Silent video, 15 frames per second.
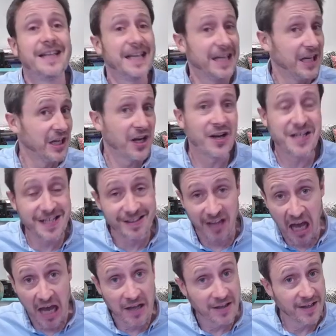And I did
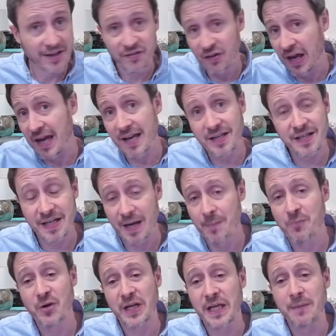that, and that ended up
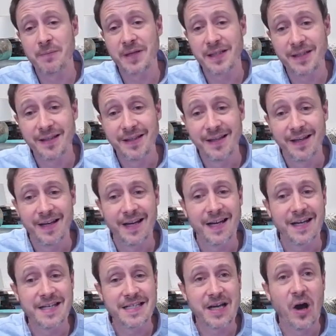bringing me
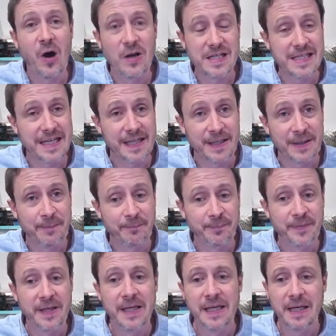to HeartSync.
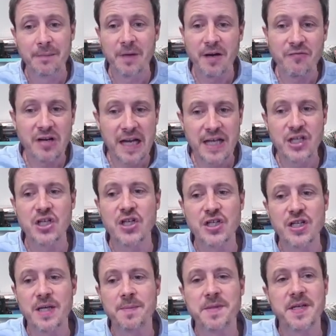And my
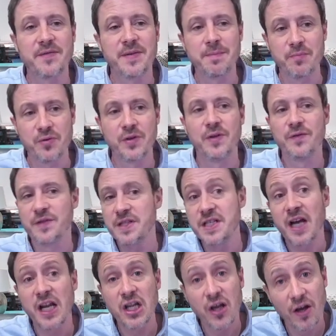relationships have improved as
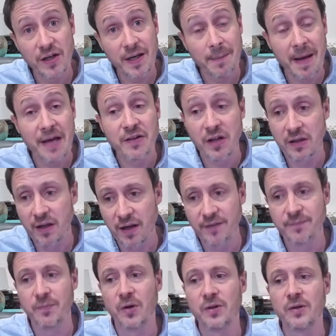I learned about the life
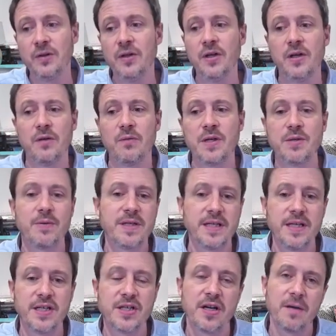model, which we
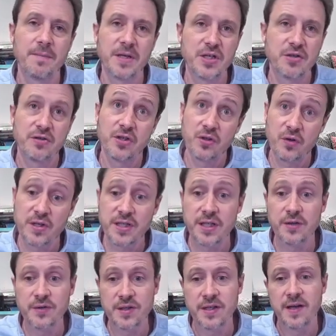teach in our ministry, Joy
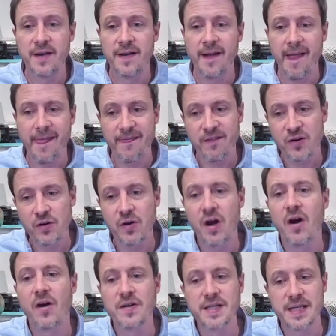Skills, and through
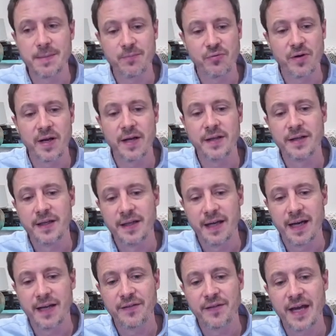HeartSync prayer.
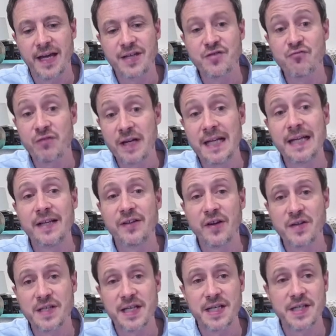And that is really,
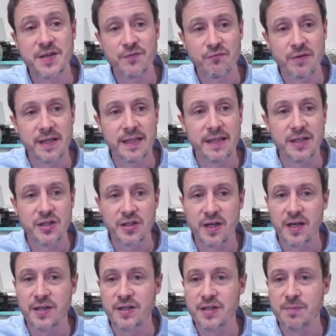those things have really
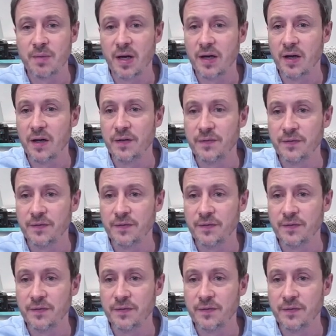changed my life.